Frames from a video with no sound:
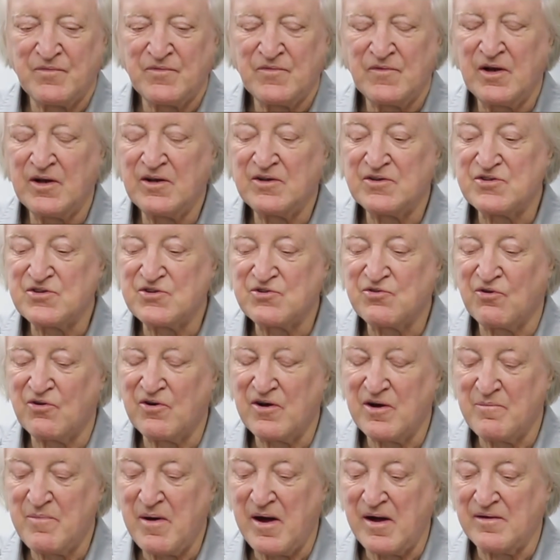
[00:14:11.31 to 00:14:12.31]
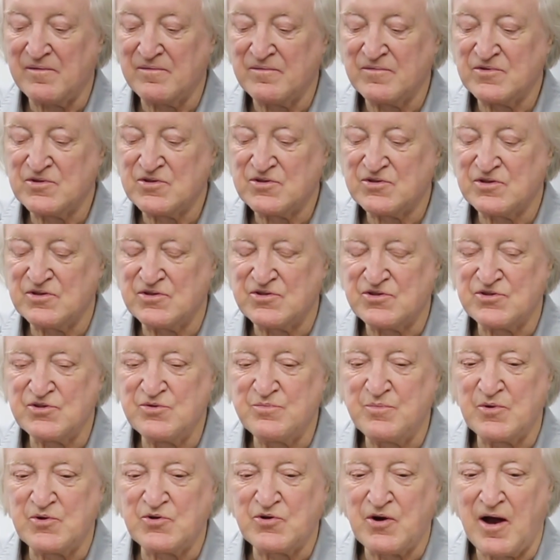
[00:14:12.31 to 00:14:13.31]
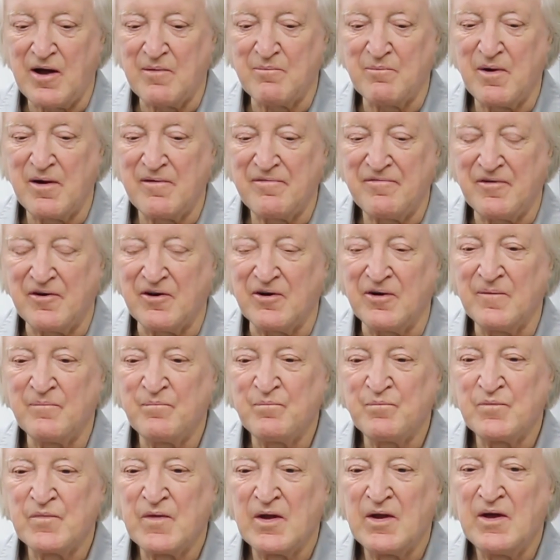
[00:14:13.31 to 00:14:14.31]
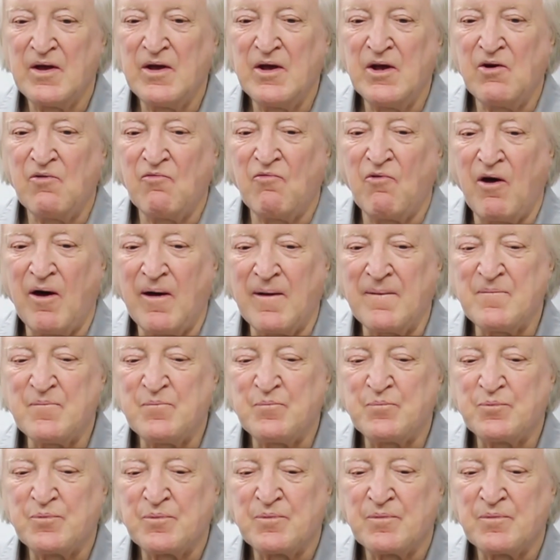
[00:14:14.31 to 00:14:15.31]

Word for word: a little story about the Super Trap muffler, right?